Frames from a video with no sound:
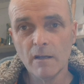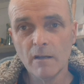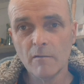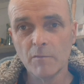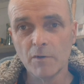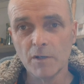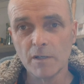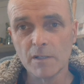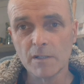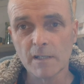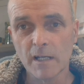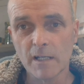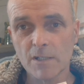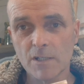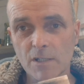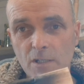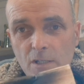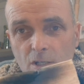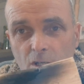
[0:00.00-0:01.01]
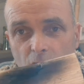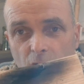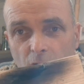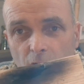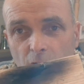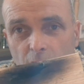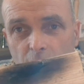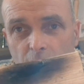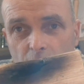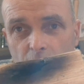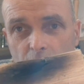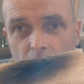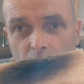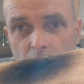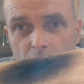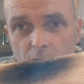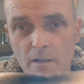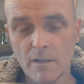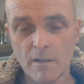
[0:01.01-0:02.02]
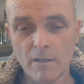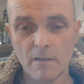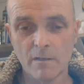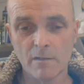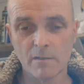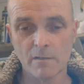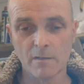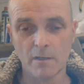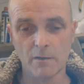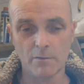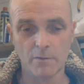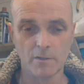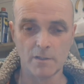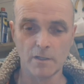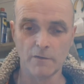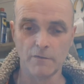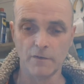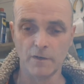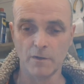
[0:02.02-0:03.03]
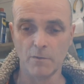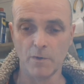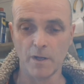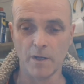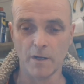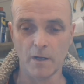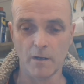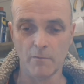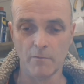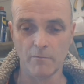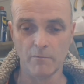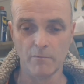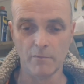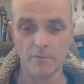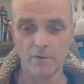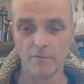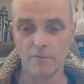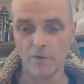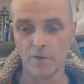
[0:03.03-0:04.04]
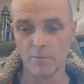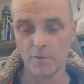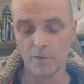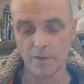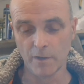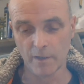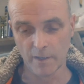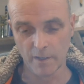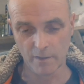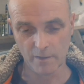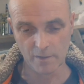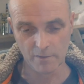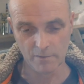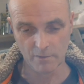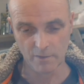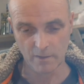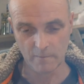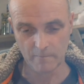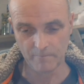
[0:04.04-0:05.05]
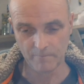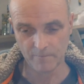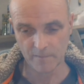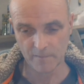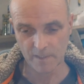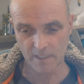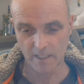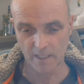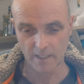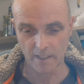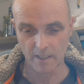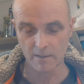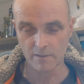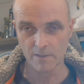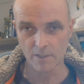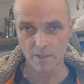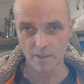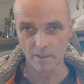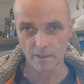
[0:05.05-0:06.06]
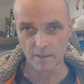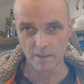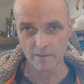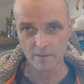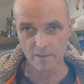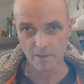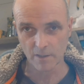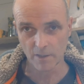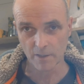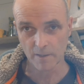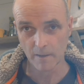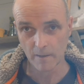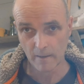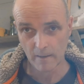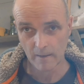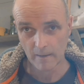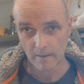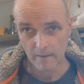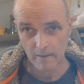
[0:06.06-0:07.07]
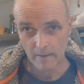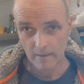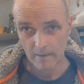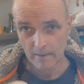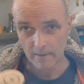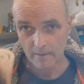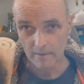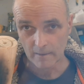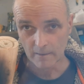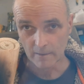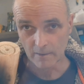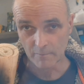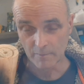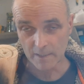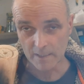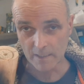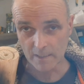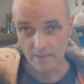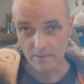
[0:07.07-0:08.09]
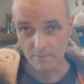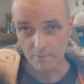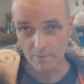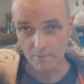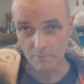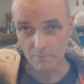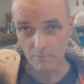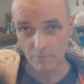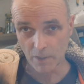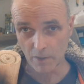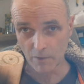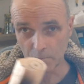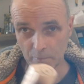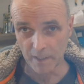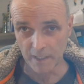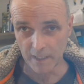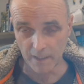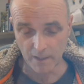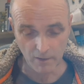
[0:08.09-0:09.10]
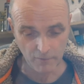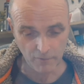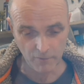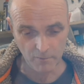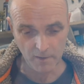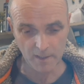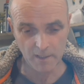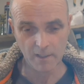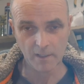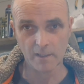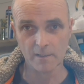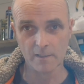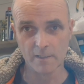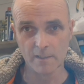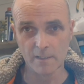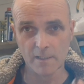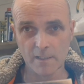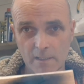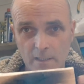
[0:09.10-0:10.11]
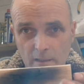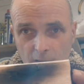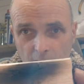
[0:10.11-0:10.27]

But it's actually charred. So that would have definitely went up if I wasn't there to take it out and chuck it outside. And the missus was well peed off of me because it stunk